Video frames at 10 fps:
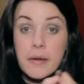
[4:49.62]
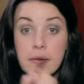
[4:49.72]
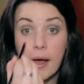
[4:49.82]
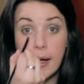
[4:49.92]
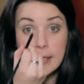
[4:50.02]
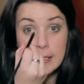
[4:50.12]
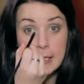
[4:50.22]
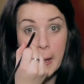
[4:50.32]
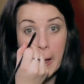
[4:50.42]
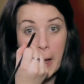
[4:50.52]
the eyes
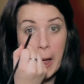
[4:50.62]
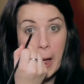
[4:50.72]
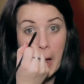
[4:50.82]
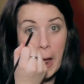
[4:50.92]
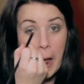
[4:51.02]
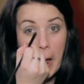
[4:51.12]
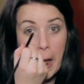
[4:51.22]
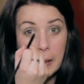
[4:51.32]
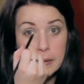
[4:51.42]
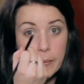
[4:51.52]

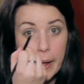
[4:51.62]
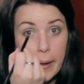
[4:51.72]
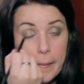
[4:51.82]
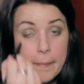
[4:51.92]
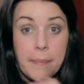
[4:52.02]
as well.